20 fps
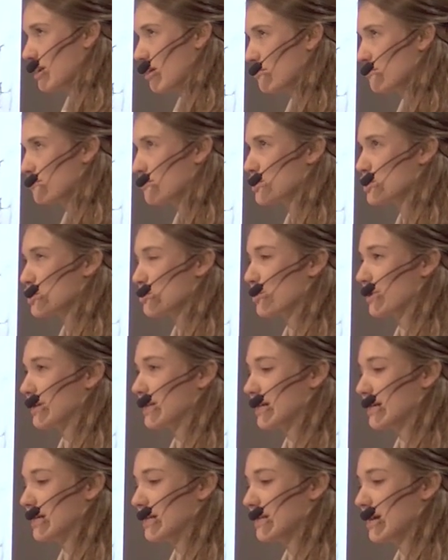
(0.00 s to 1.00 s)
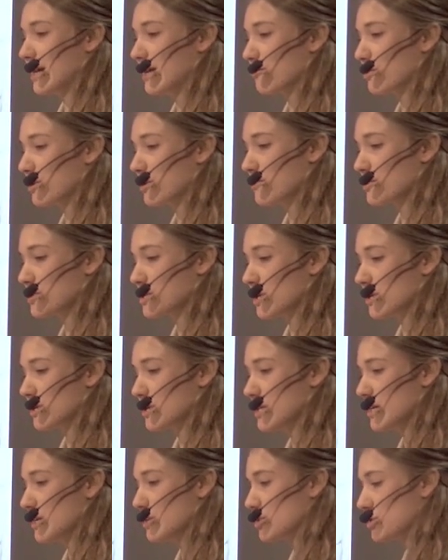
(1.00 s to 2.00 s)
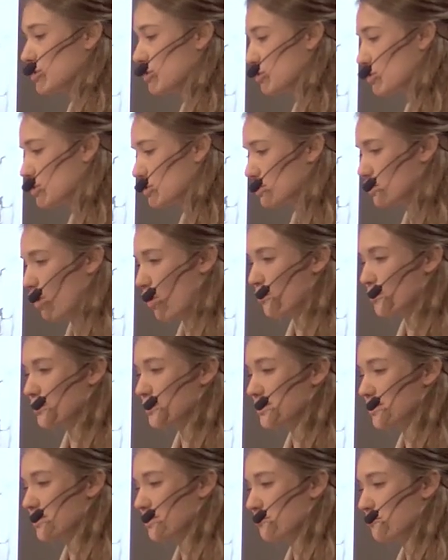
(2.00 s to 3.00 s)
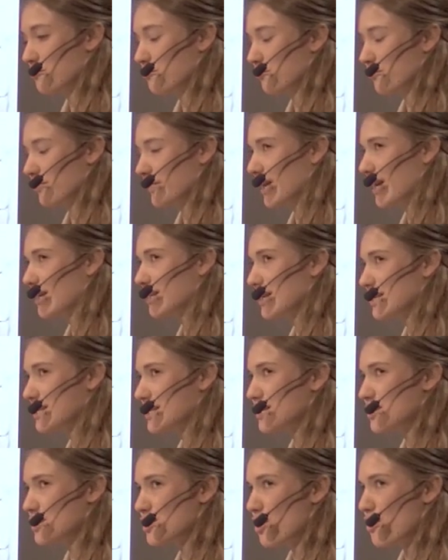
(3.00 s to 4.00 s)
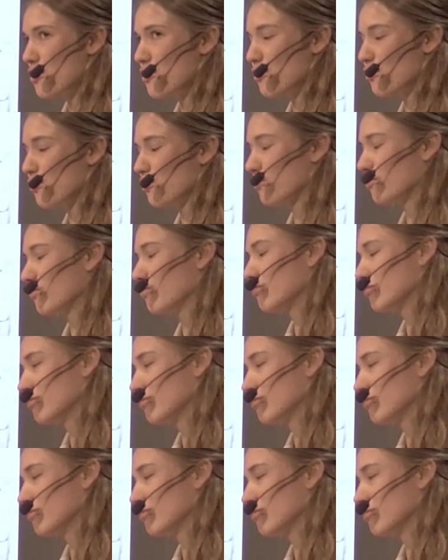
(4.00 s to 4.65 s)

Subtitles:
get out of the shipping lane, and when of a sudden the engine just stopped. And I did know,